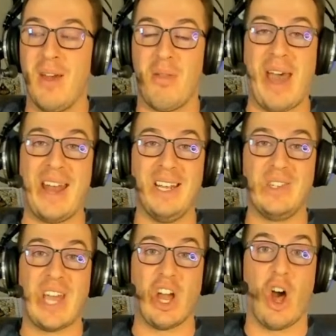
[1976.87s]
That
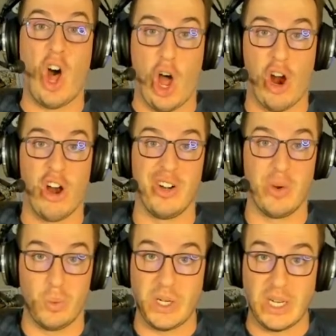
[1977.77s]
is a hard
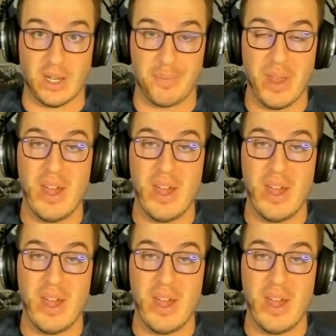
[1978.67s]
week.